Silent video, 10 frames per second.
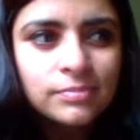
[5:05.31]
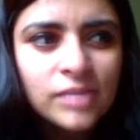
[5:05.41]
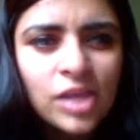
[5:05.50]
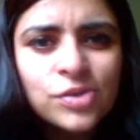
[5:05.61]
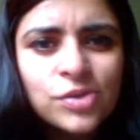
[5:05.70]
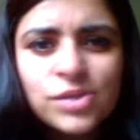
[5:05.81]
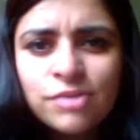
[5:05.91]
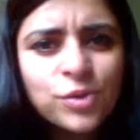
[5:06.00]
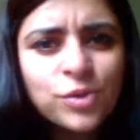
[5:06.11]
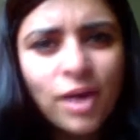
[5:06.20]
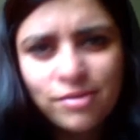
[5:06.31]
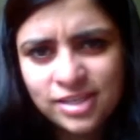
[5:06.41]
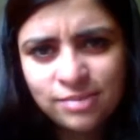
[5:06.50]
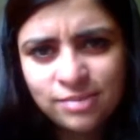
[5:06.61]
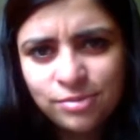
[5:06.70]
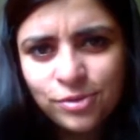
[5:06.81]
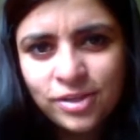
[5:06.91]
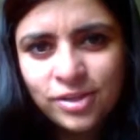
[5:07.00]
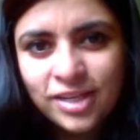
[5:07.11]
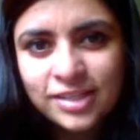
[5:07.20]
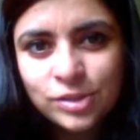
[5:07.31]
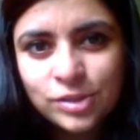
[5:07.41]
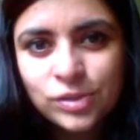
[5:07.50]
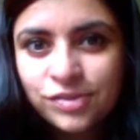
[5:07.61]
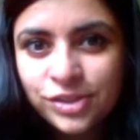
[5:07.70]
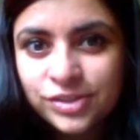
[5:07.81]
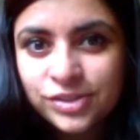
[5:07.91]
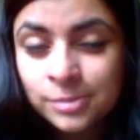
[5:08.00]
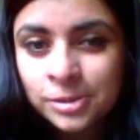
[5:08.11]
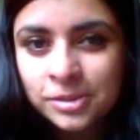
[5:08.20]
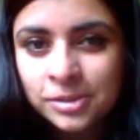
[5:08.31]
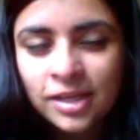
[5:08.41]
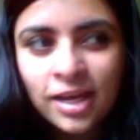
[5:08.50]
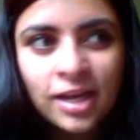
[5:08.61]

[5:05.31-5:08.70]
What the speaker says: Because if you haven't seen it before, it looks very similar.